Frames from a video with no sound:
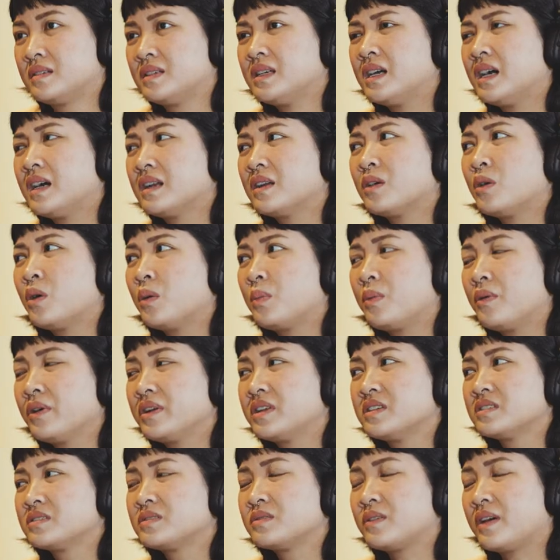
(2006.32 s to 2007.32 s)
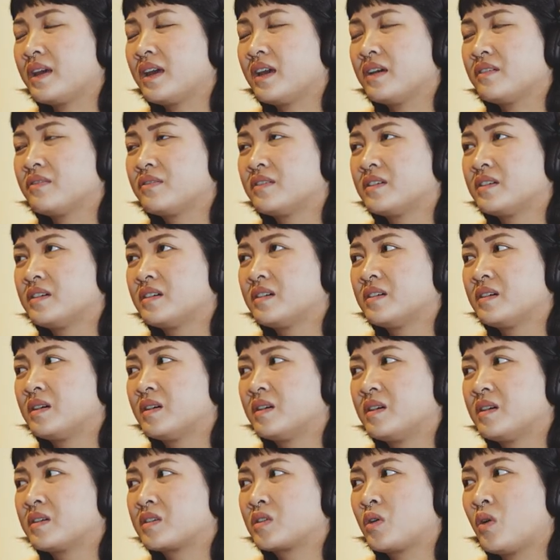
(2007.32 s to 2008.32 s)
they yeah, the whole point is to have a,
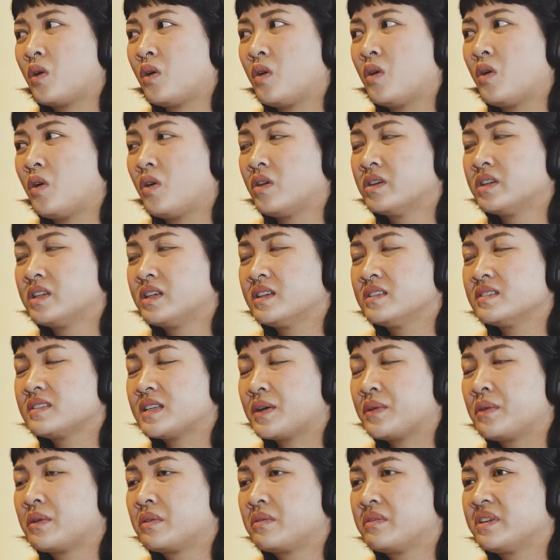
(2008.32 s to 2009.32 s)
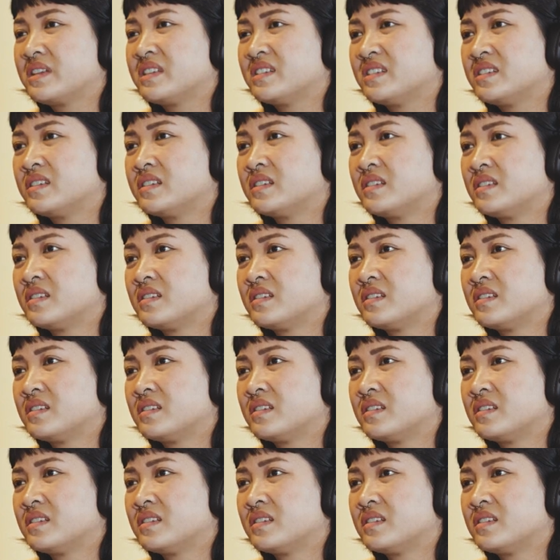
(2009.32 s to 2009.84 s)
a core audience that will return.